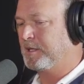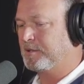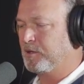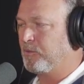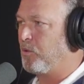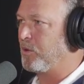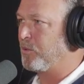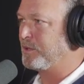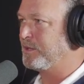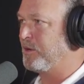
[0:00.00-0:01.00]
get to the point
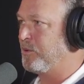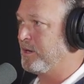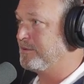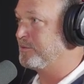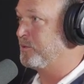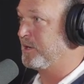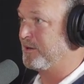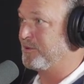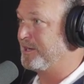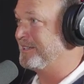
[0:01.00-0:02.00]
where,
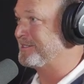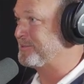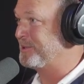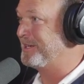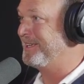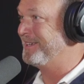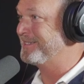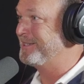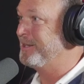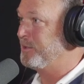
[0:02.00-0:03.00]
whatever it is what it
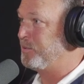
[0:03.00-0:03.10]
is.